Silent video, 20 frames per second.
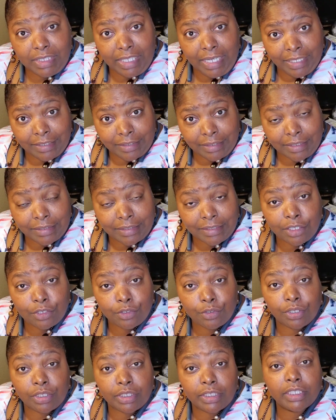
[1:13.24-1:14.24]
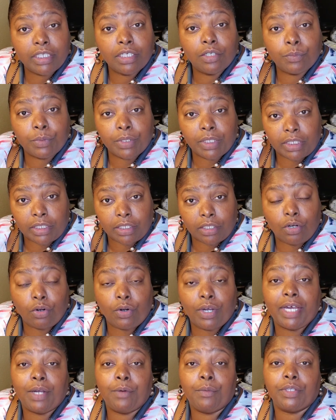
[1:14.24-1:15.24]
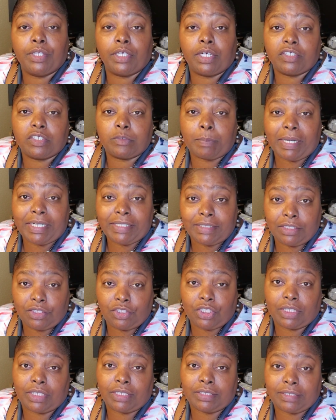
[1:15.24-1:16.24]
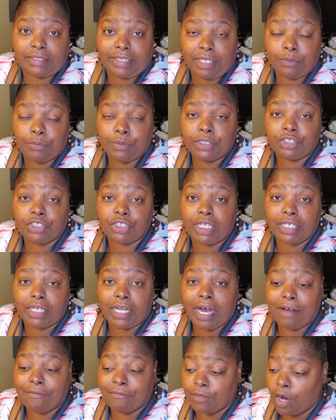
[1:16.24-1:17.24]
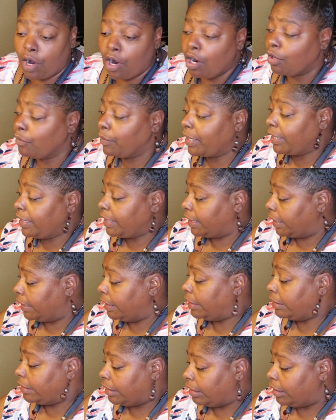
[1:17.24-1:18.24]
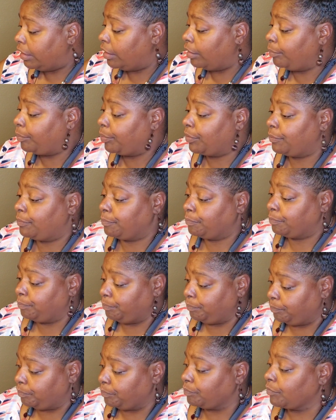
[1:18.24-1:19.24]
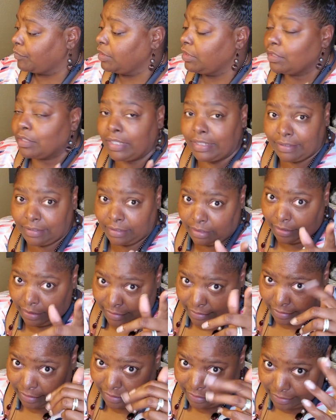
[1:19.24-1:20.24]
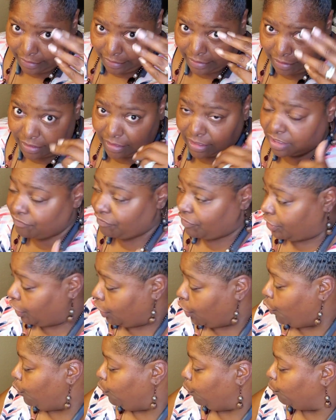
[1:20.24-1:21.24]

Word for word: as I said earlier, we're gonna go ahead with our spicy chicken sandwich, and I've already cut up. Let's get to this video.